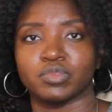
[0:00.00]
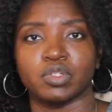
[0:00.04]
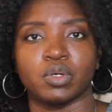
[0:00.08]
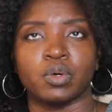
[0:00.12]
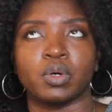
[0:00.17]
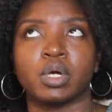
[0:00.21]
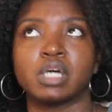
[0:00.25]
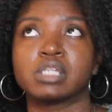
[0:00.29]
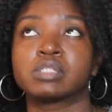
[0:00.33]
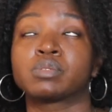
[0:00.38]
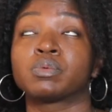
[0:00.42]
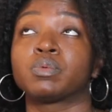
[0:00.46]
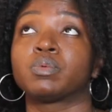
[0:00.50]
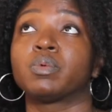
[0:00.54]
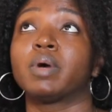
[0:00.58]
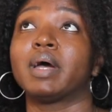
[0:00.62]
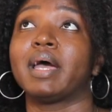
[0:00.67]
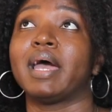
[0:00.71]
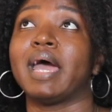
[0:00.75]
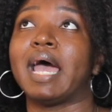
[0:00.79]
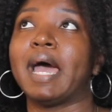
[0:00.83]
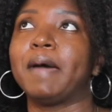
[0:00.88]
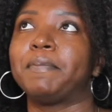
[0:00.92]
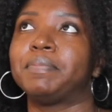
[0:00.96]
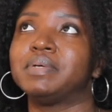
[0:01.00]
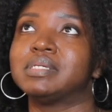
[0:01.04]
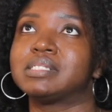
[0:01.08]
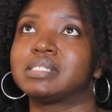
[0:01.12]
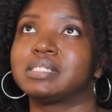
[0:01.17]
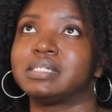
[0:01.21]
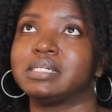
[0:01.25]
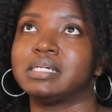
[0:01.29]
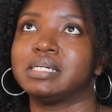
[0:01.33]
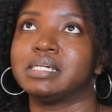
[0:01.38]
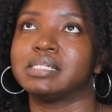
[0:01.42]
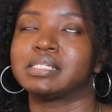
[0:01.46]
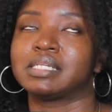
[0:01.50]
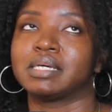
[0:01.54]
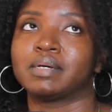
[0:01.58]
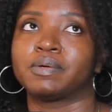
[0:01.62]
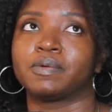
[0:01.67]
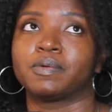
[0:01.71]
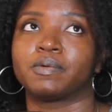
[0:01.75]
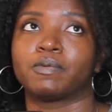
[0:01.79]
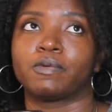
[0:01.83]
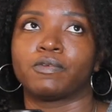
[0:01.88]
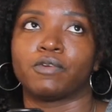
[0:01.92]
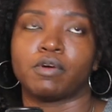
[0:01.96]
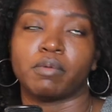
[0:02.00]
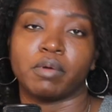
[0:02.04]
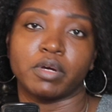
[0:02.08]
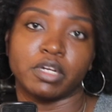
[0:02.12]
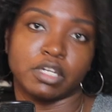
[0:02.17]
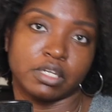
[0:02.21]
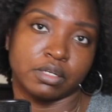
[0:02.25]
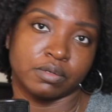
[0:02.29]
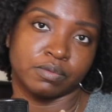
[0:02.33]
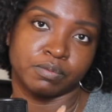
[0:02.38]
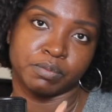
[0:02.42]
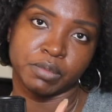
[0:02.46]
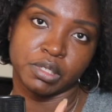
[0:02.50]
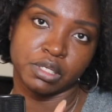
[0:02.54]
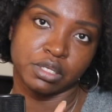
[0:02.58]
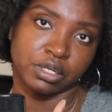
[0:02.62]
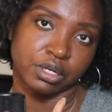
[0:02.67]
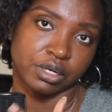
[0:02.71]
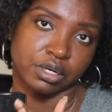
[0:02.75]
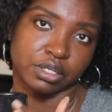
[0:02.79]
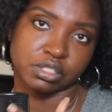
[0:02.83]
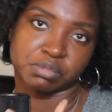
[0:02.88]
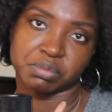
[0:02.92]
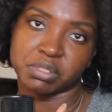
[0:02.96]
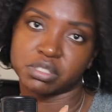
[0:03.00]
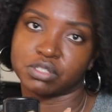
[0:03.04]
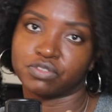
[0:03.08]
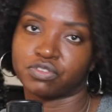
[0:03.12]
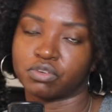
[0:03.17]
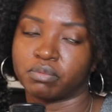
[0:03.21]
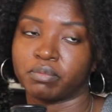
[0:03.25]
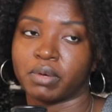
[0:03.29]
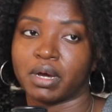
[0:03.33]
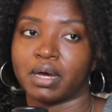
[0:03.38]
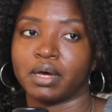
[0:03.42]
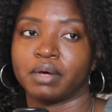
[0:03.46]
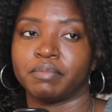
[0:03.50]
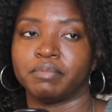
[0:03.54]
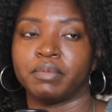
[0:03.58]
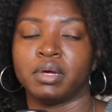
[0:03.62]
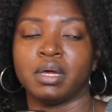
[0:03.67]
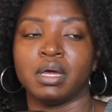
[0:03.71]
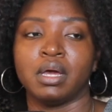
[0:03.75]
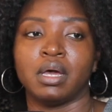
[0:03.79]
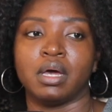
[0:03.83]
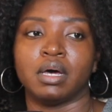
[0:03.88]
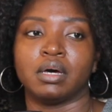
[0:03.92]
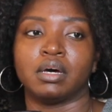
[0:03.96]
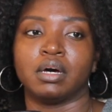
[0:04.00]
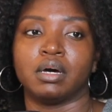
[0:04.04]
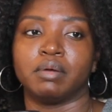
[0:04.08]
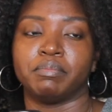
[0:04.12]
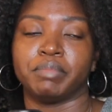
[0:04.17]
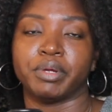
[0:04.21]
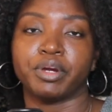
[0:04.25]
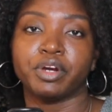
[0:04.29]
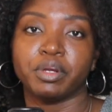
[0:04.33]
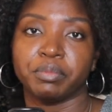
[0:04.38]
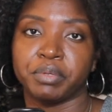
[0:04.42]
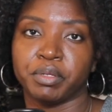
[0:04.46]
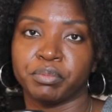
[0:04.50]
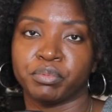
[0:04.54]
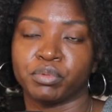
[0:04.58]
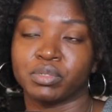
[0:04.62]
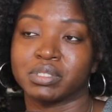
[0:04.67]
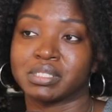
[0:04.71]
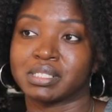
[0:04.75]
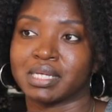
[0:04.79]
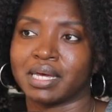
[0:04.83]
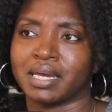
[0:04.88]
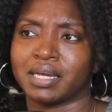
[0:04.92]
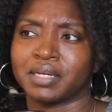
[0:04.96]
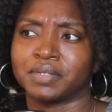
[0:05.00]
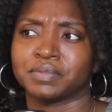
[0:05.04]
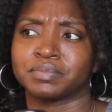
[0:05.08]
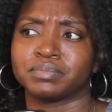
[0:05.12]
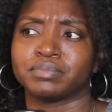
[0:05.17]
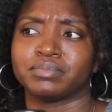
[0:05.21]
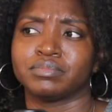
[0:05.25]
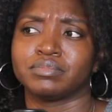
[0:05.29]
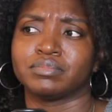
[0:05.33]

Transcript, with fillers: cuz what happens is from my, me here, especially from my uh, married people, is like